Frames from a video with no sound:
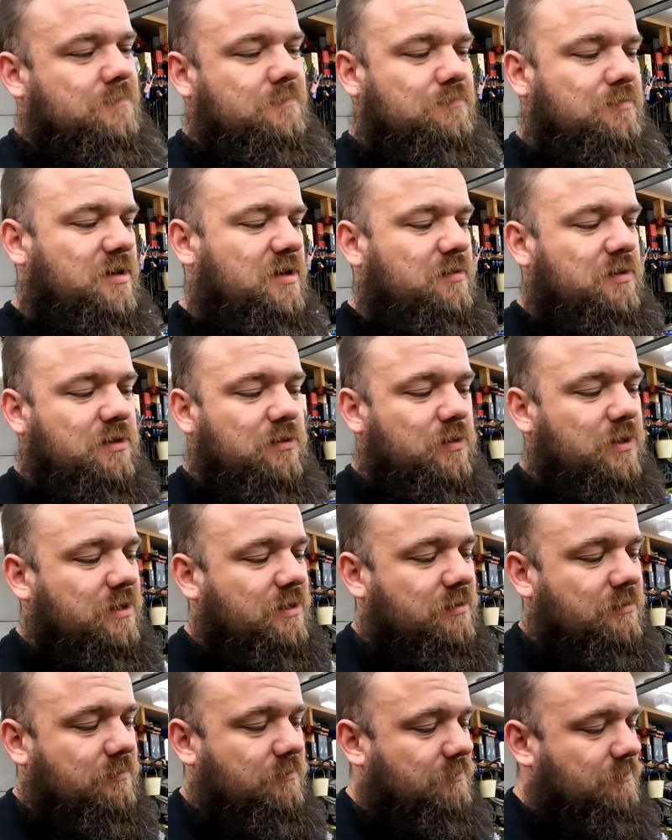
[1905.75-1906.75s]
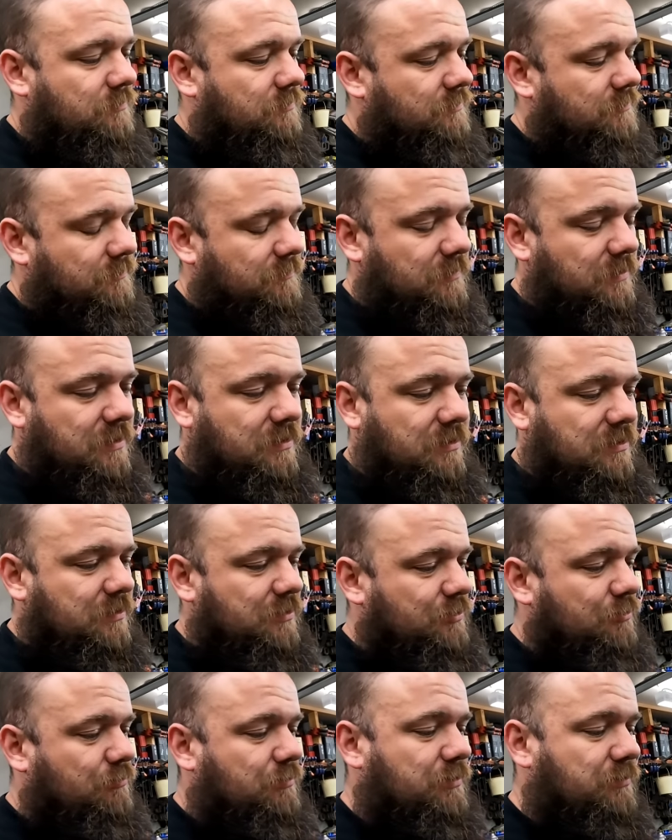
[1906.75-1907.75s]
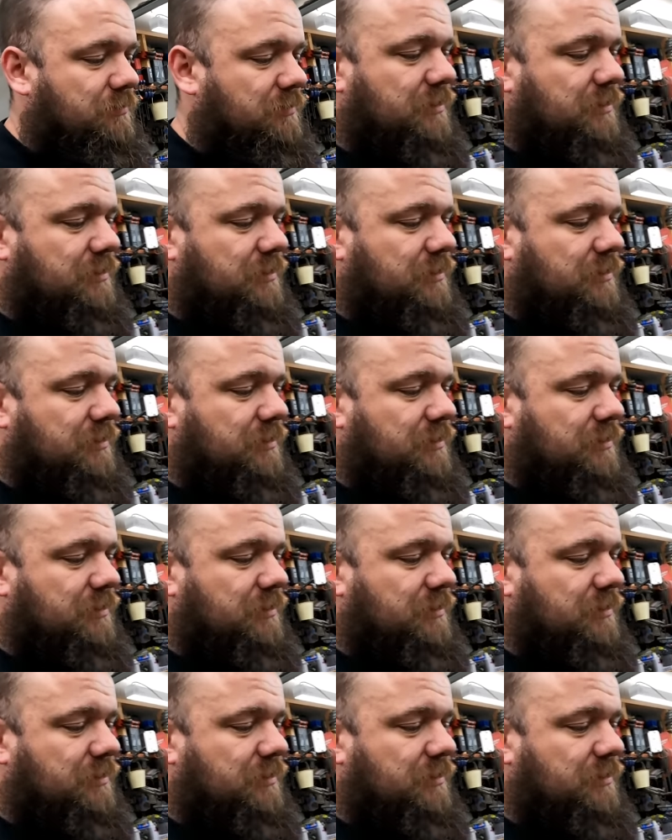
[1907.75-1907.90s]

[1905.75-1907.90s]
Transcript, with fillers: Maybe you can get this grill